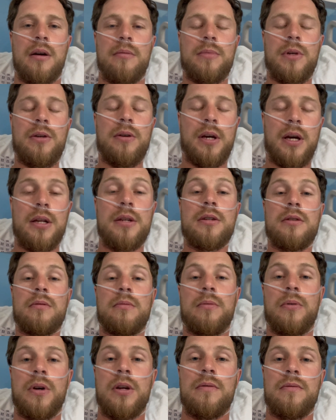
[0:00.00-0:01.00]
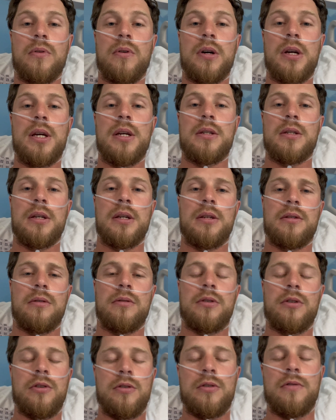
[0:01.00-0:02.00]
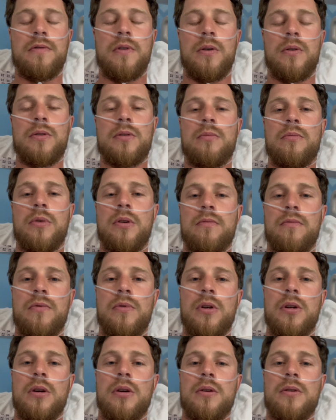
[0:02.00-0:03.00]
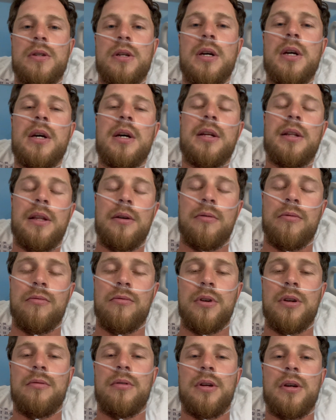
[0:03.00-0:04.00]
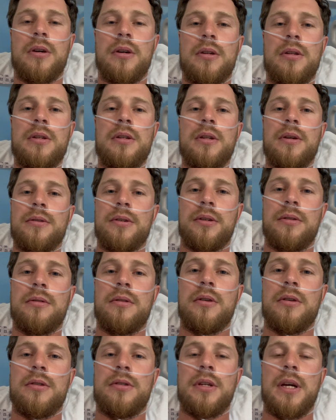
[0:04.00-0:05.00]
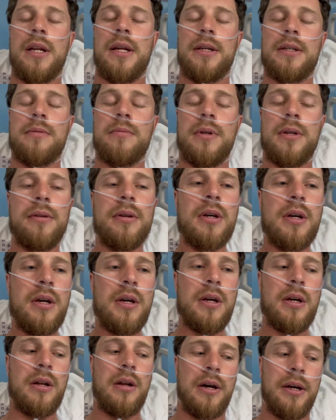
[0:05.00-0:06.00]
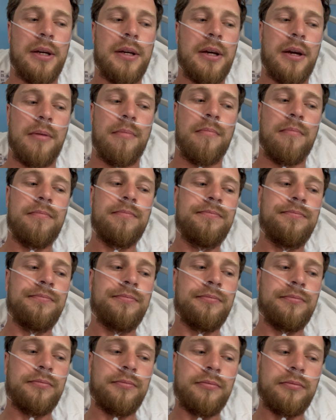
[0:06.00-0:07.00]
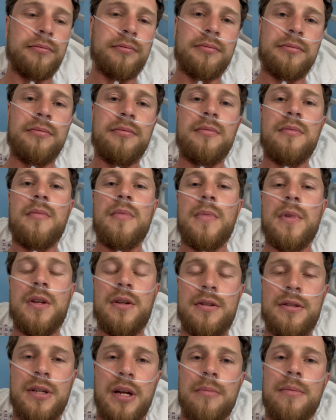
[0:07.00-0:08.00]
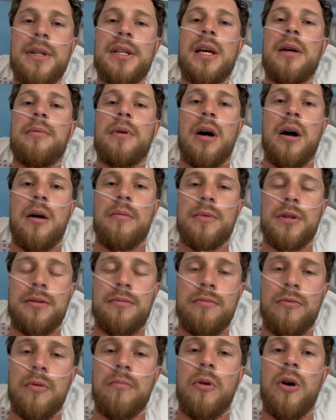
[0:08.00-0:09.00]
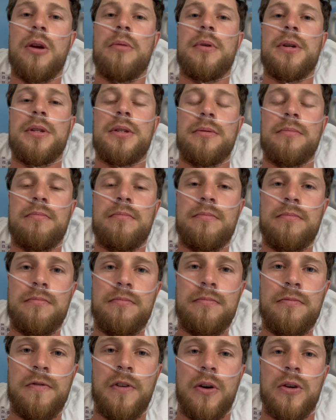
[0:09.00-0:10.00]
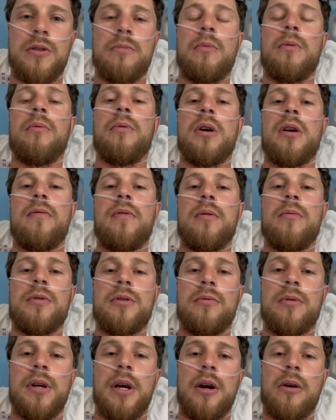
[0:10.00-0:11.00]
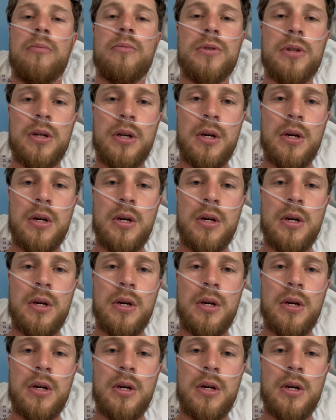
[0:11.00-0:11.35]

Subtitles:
But you can still breathe quite easily as long as you just focus on breathing through your nose. They were really, really good. There was a nurse sat next to me, like, telling me to keep calm, just reminded me to focus on my breathing, which really helped.